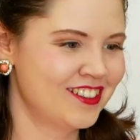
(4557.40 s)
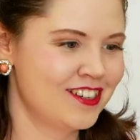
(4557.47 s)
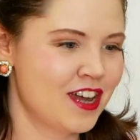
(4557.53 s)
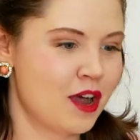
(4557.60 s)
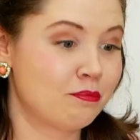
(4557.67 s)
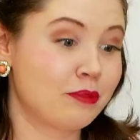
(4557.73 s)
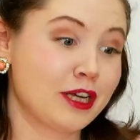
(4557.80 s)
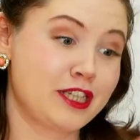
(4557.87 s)

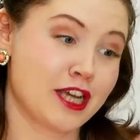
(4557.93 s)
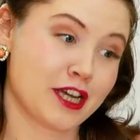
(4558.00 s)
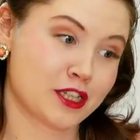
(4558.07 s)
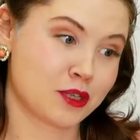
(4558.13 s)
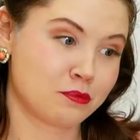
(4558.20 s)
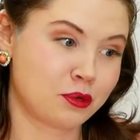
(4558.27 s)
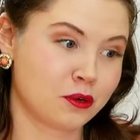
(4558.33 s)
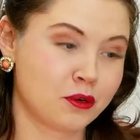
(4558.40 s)
My tech
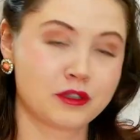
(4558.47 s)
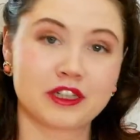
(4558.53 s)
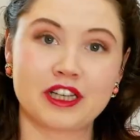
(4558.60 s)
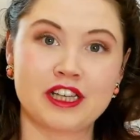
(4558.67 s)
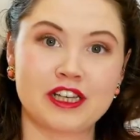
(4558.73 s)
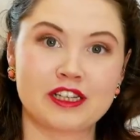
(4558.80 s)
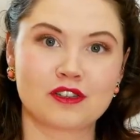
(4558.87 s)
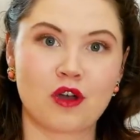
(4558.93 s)
support
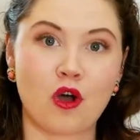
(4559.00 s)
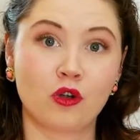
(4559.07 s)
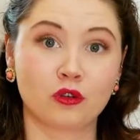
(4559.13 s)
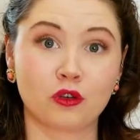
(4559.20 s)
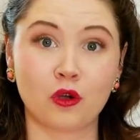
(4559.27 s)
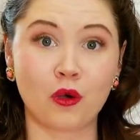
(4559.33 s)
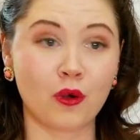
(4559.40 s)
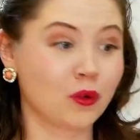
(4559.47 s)
is on
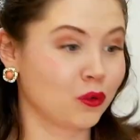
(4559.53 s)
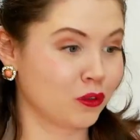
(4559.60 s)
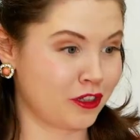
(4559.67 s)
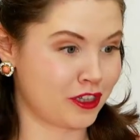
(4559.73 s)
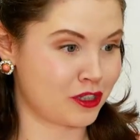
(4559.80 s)
call this